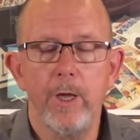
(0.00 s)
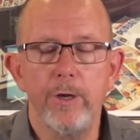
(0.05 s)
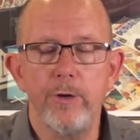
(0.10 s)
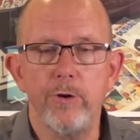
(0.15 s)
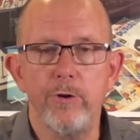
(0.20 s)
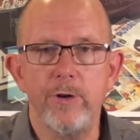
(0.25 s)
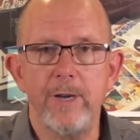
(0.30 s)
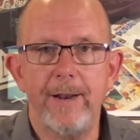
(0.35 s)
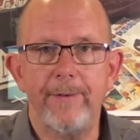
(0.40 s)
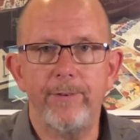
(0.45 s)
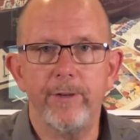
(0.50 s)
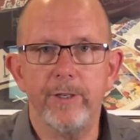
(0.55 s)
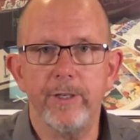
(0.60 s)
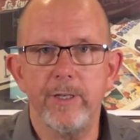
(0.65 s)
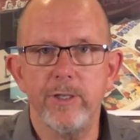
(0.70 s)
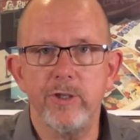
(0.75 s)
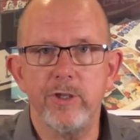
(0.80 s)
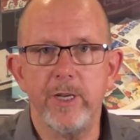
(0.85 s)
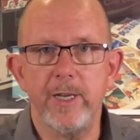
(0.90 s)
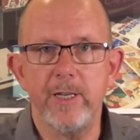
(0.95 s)
You're never going
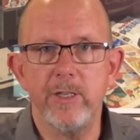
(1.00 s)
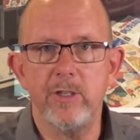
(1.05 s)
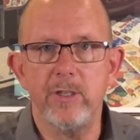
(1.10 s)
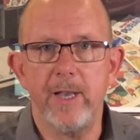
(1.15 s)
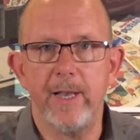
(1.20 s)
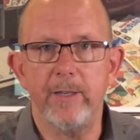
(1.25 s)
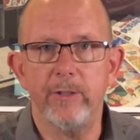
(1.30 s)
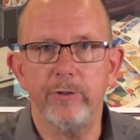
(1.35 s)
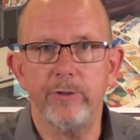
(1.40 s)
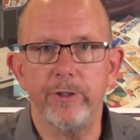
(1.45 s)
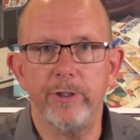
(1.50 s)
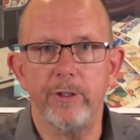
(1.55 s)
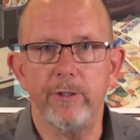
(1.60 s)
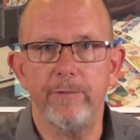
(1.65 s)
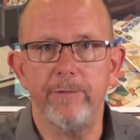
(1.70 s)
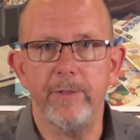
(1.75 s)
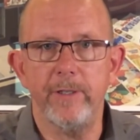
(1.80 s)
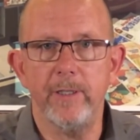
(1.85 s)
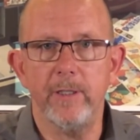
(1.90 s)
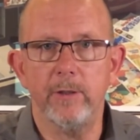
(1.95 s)
to change title to your
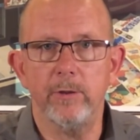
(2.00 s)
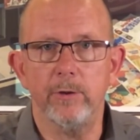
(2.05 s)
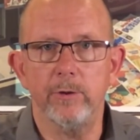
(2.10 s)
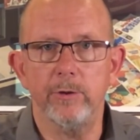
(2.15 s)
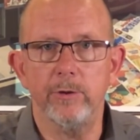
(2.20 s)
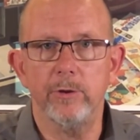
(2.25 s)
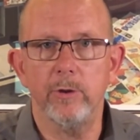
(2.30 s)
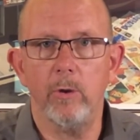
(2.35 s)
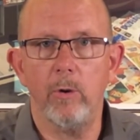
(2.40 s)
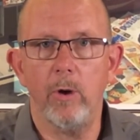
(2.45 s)
vehicles